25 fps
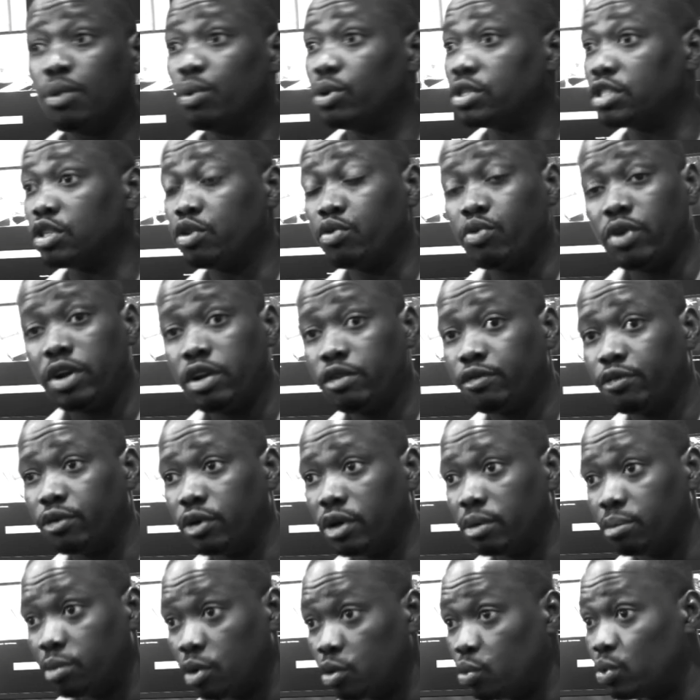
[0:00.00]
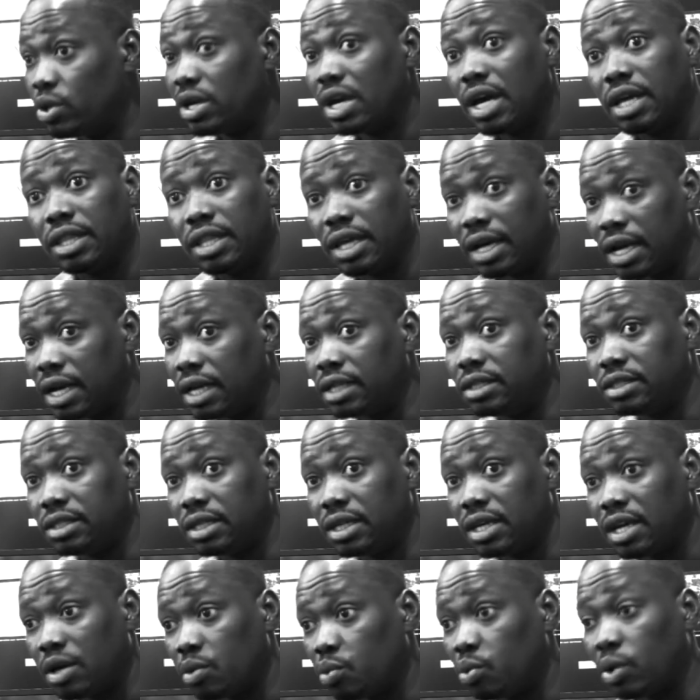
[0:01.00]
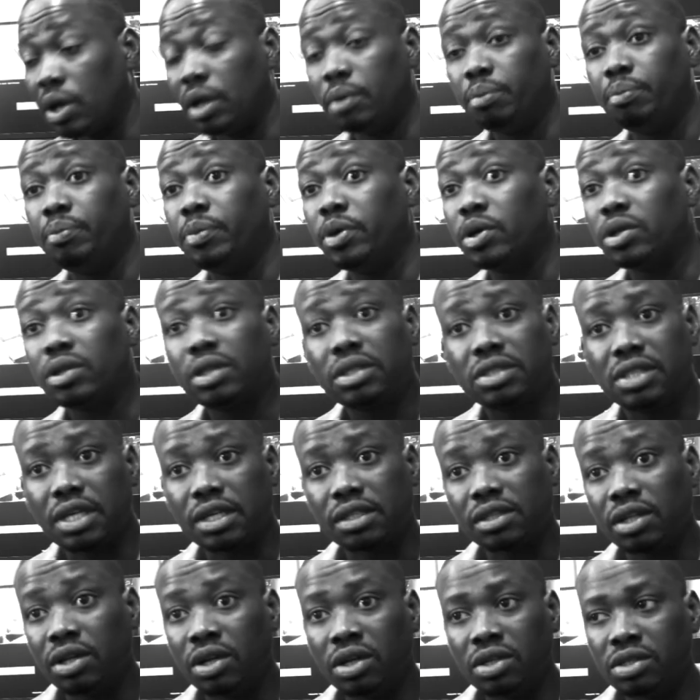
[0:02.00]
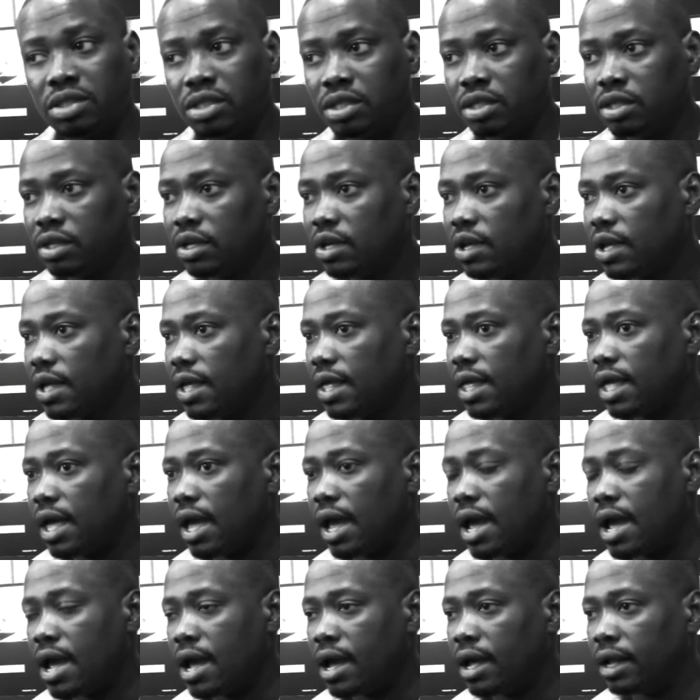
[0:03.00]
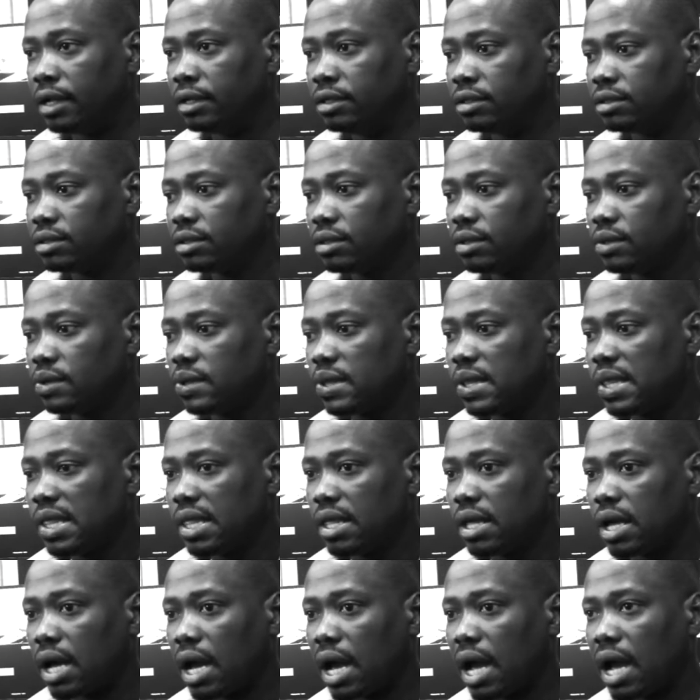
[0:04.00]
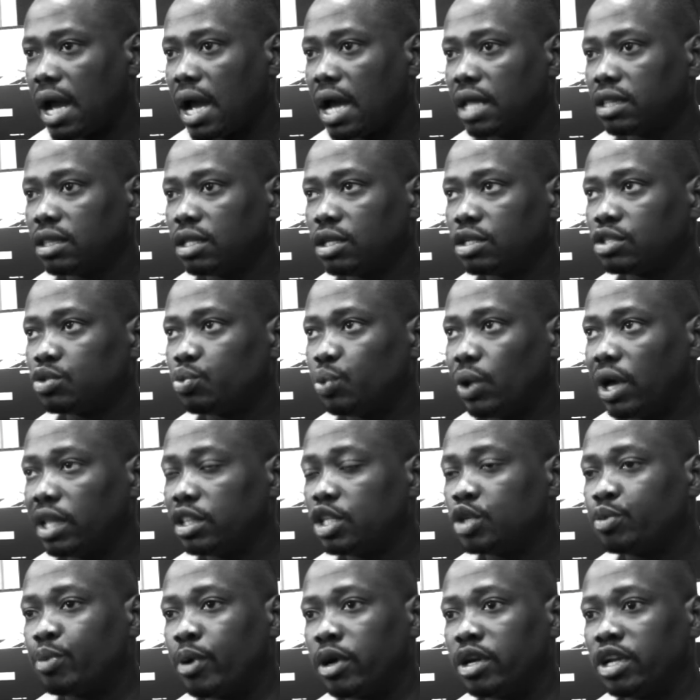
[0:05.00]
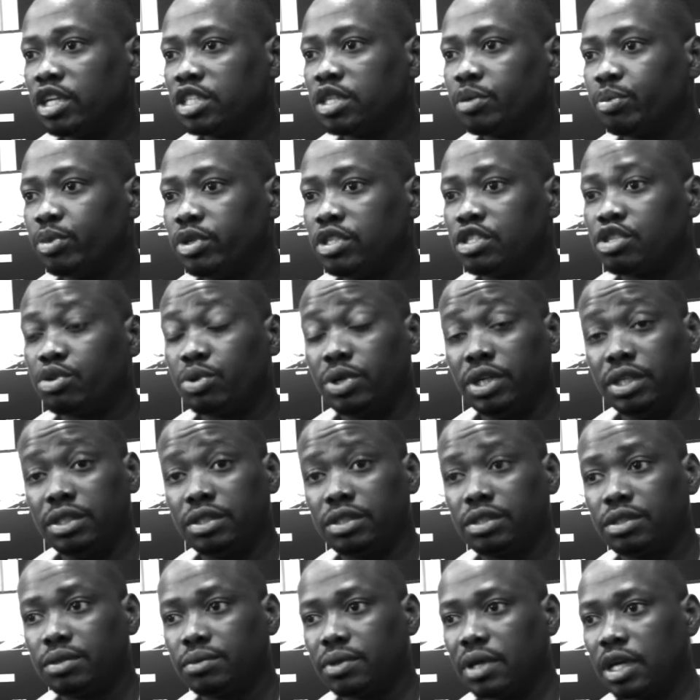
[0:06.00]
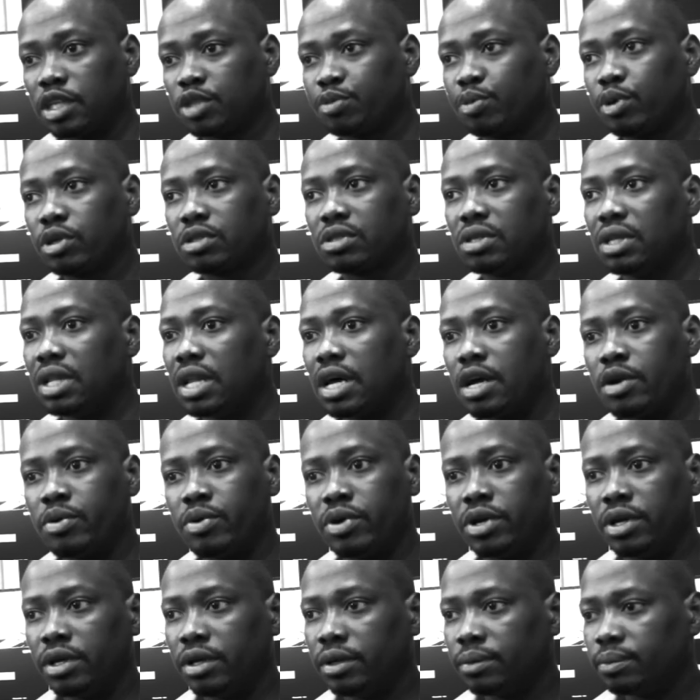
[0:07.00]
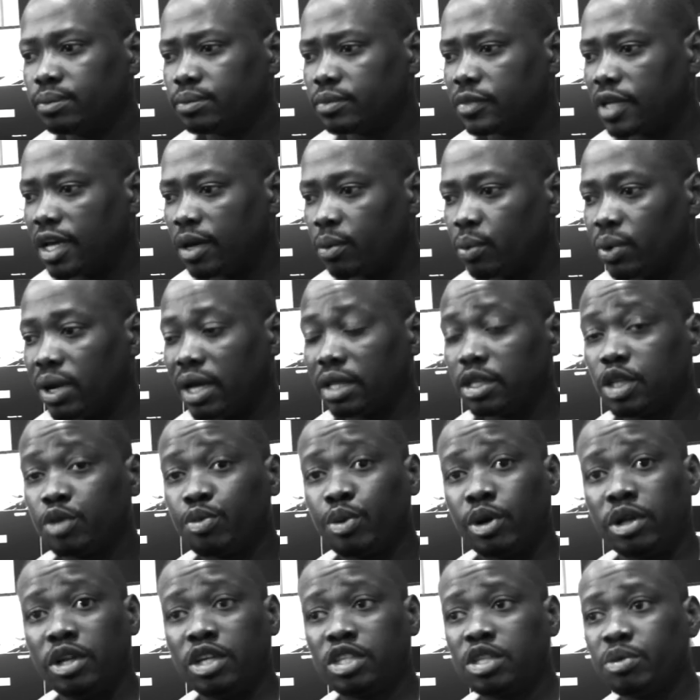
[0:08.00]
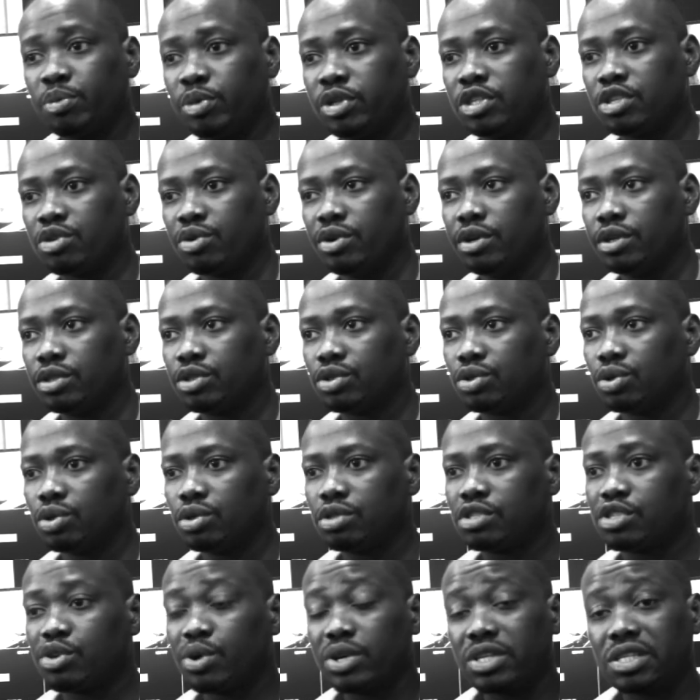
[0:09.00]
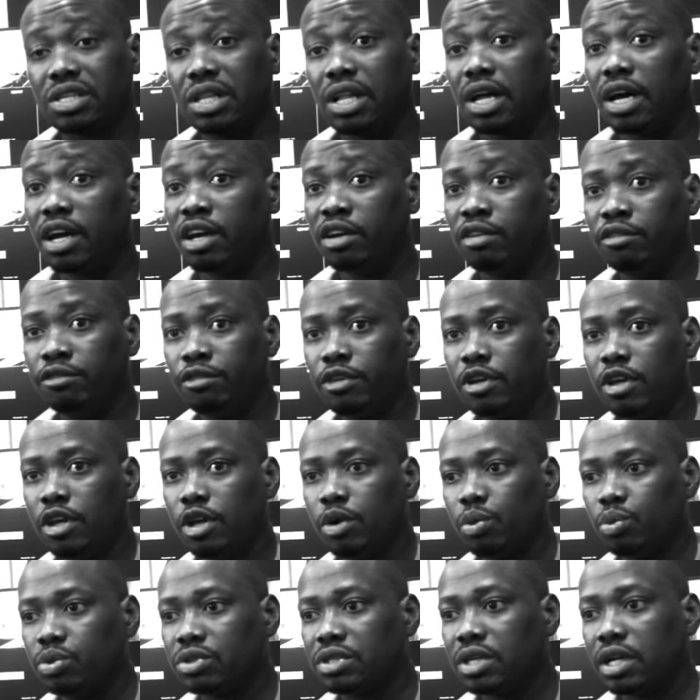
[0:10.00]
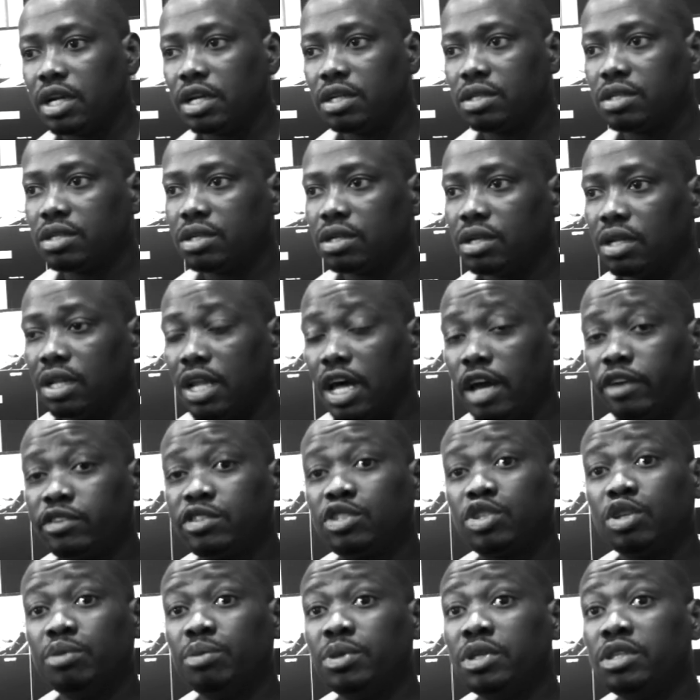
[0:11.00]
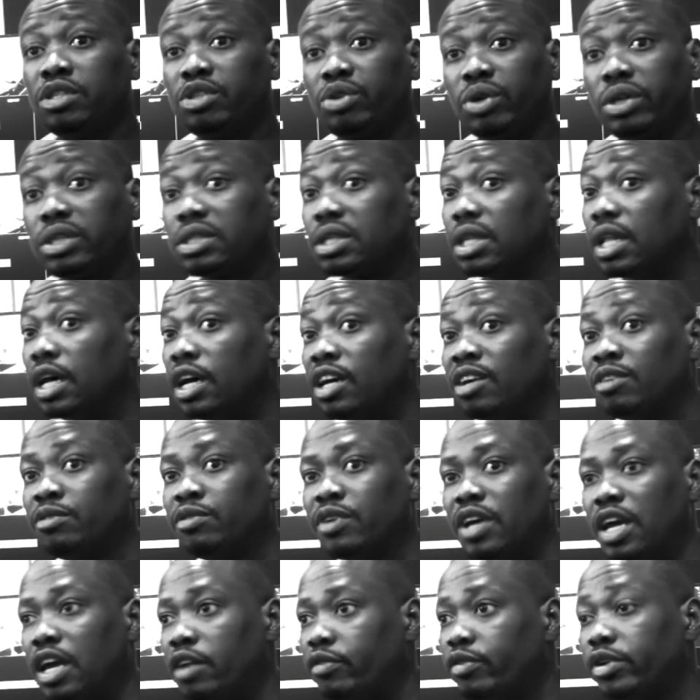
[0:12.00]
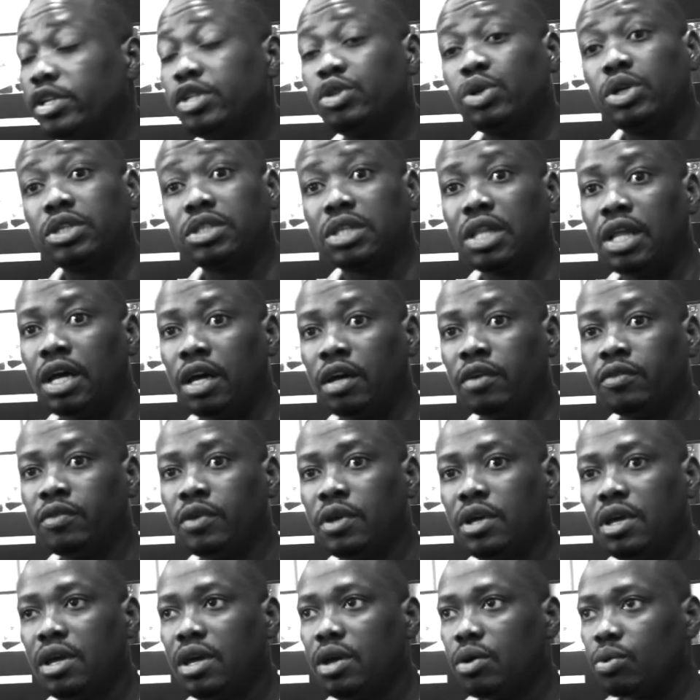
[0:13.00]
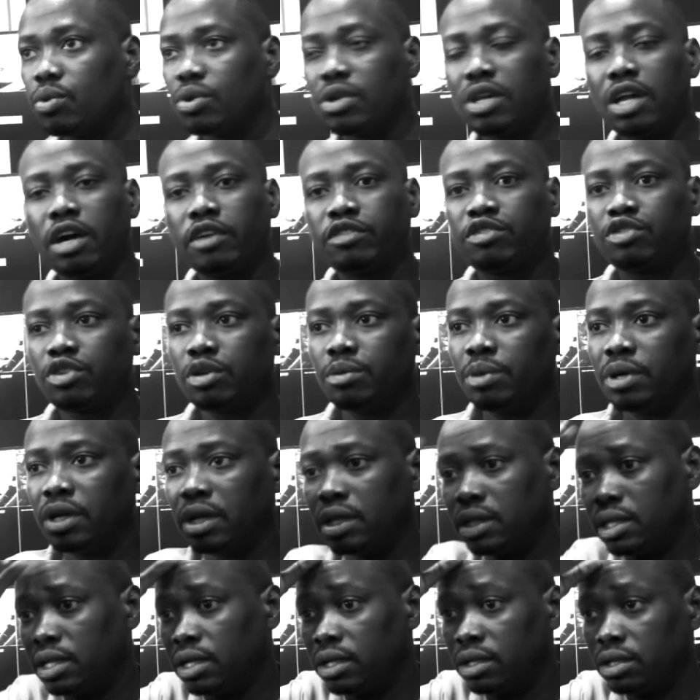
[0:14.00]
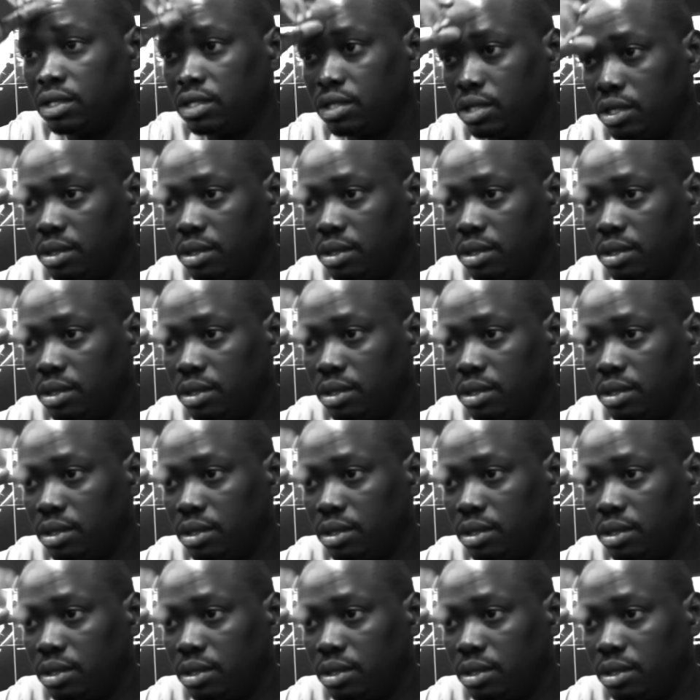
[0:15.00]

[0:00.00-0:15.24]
wasn't ready for it, but we had the idea and we had built the technology. And I had this, we had this partnership with Trace. I spoke to Lanray and we had this partnership with Trace. So Trace Live, we started live streaming Trace Live, every Trace Live, we're live streaming, and then